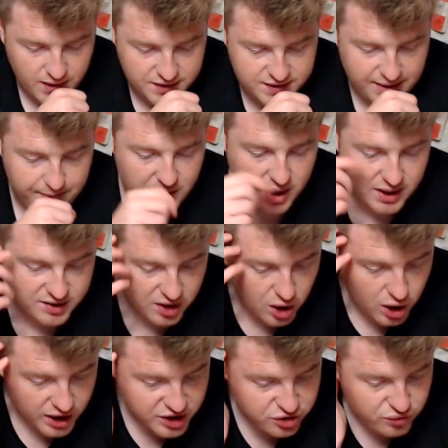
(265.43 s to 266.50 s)
Samuel has a
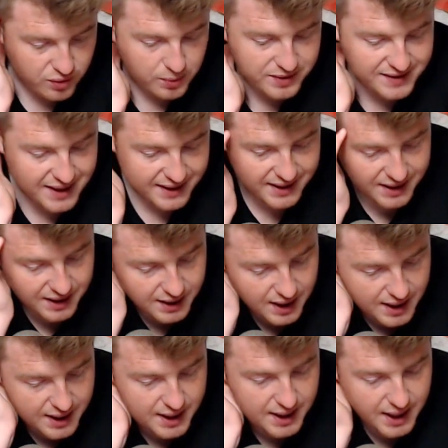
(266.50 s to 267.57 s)
long history with Daniel
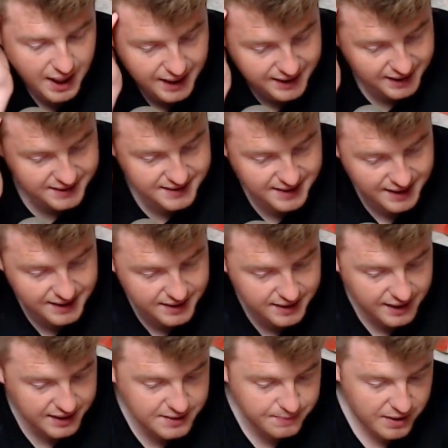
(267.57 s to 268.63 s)
and extended
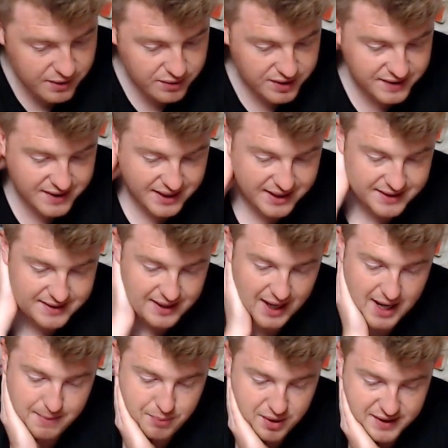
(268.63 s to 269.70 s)
experience in his
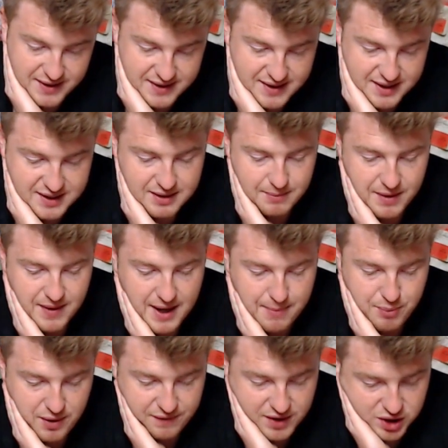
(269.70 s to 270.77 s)
high-pressing system at their
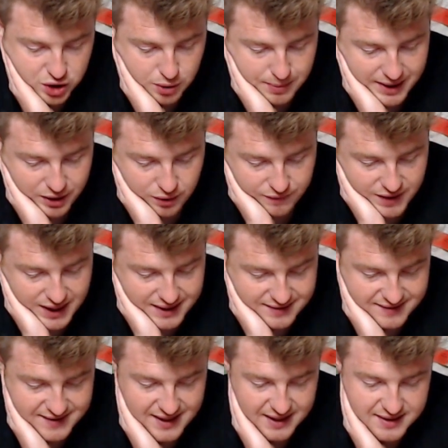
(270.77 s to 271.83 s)
previous club, Hanover
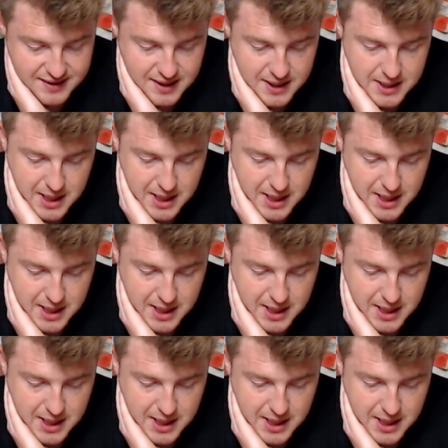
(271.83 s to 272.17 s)
96.